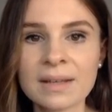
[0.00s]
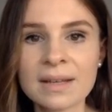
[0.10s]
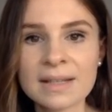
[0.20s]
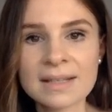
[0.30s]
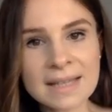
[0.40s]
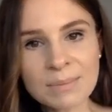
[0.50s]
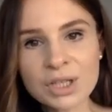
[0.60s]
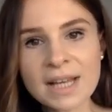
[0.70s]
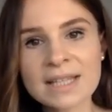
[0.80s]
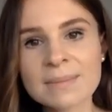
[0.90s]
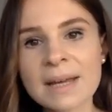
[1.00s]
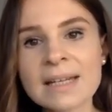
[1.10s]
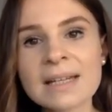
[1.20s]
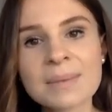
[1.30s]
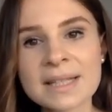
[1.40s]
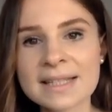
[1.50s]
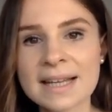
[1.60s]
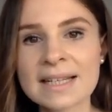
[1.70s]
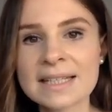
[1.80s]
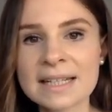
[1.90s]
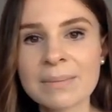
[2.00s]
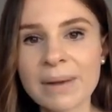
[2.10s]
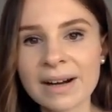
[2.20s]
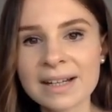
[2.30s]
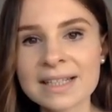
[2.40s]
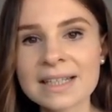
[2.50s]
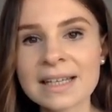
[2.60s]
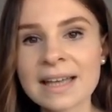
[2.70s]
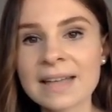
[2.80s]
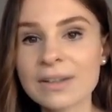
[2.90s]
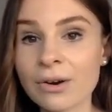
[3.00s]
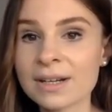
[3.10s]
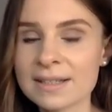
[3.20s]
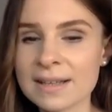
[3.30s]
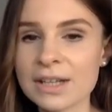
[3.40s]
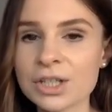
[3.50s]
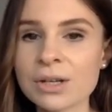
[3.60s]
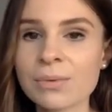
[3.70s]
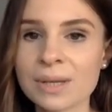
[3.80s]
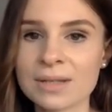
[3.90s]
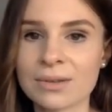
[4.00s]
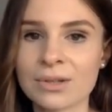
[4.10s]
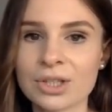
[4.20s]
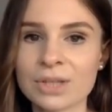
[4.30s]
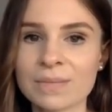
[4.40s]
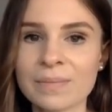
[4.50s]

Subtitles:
Deception has mainly been studied in marketing and organizational research.